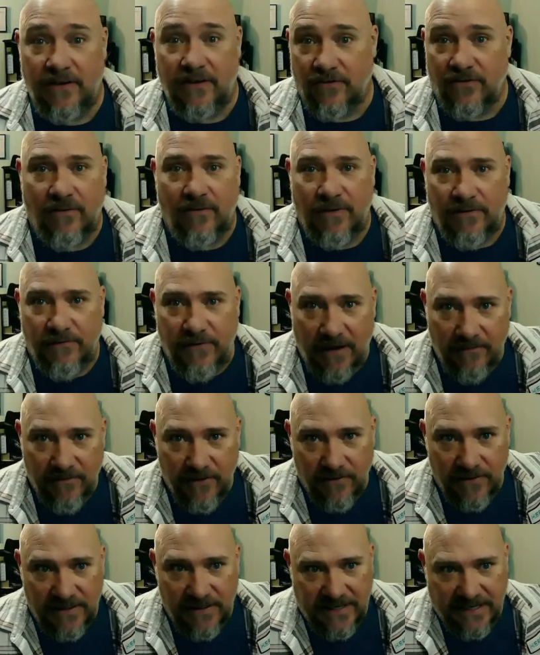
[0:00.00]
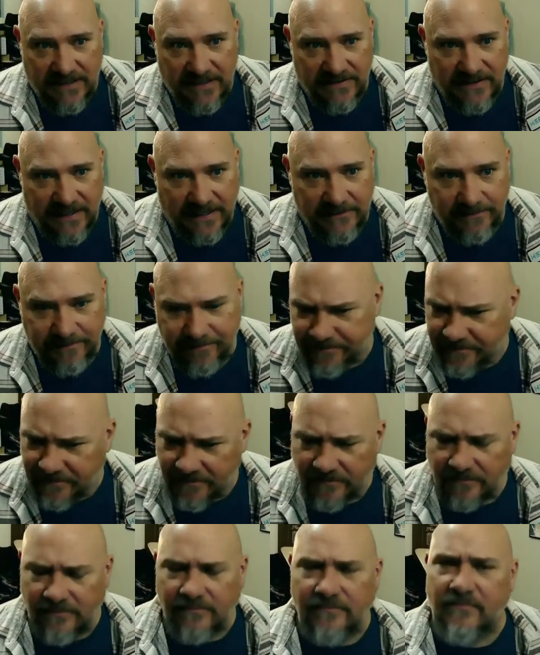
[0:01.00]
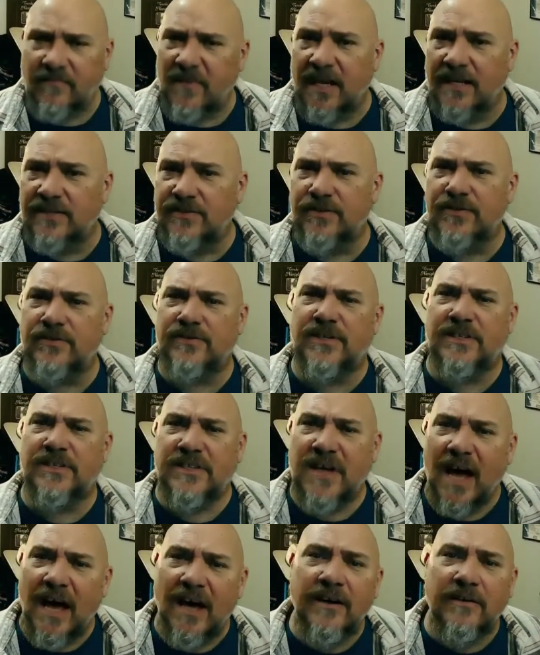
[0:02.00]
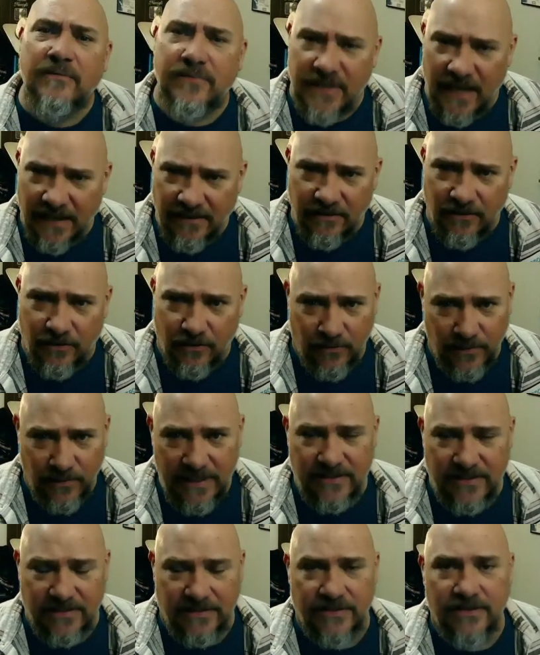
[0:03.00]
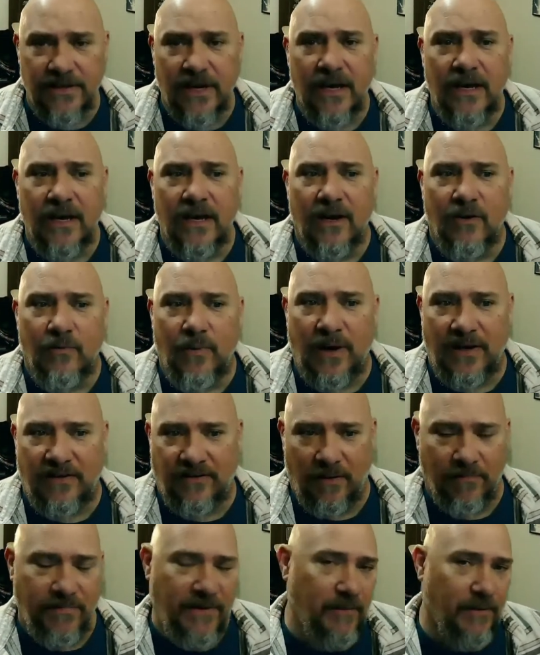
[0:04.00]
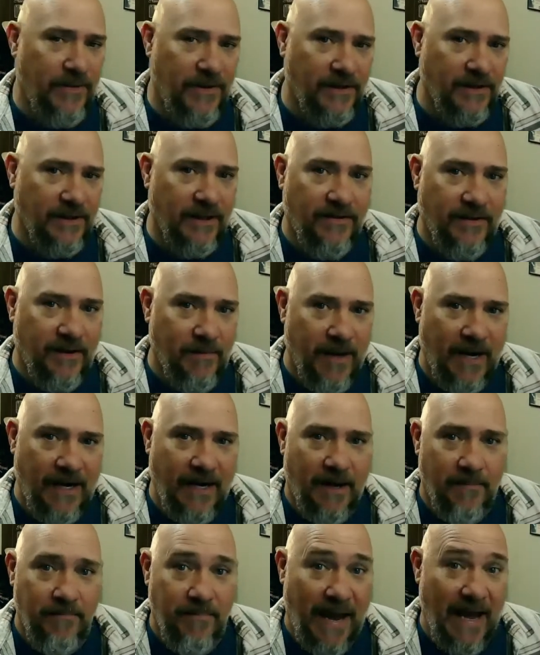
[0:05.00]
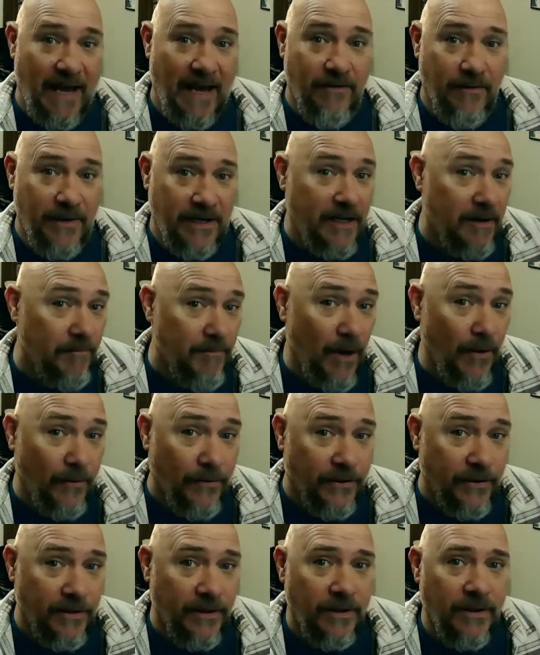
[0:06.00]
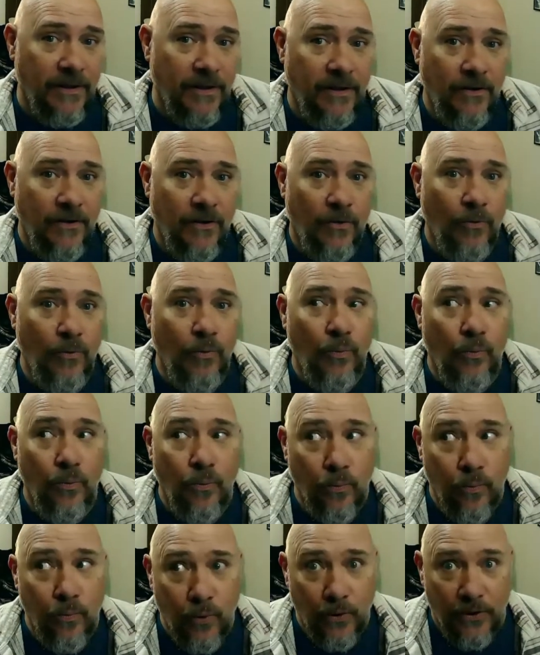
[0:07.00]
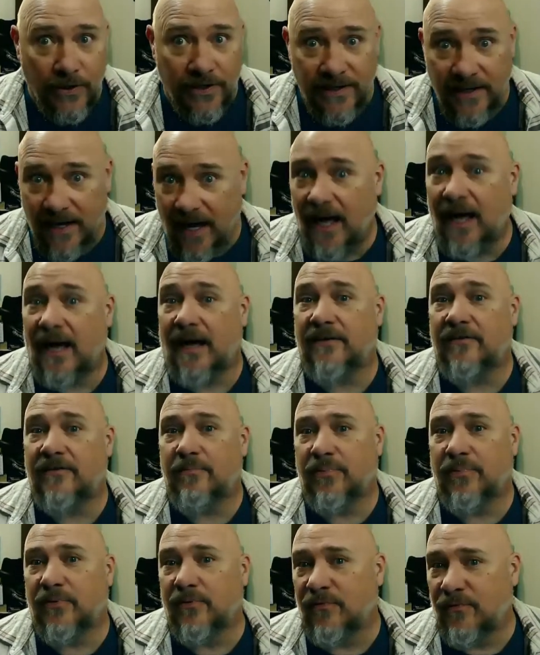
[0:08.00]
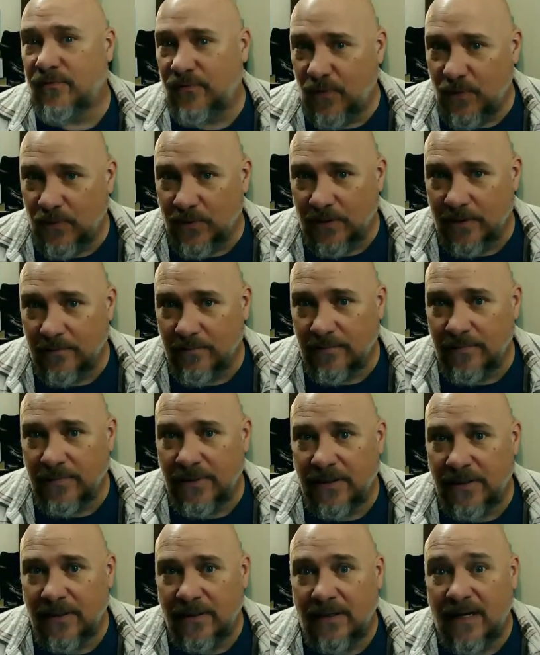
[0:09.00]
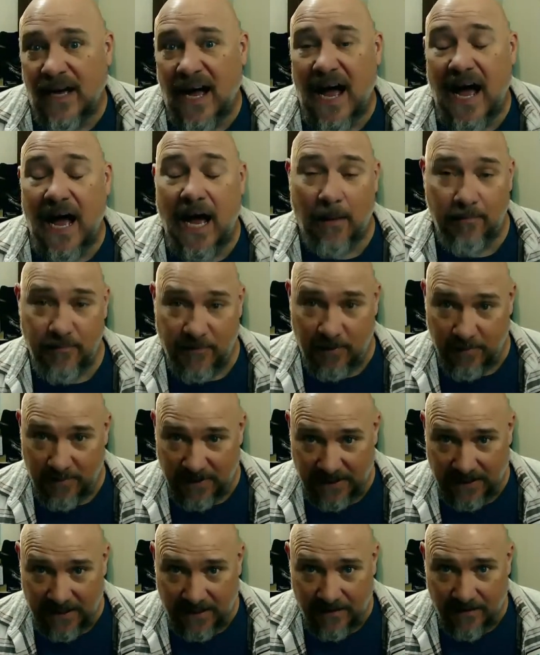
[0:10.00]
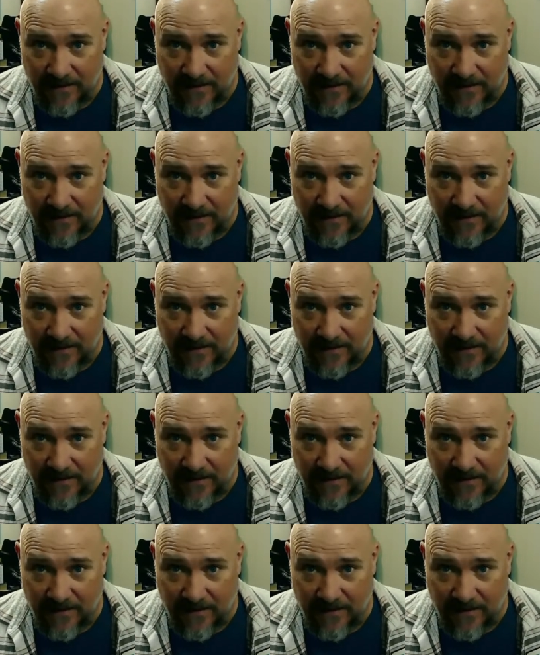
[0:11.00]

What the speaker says: or 75 degrees outside. And so there's a ton of technical reasons why something with a lithium ion battery and a motor would not perform optimally.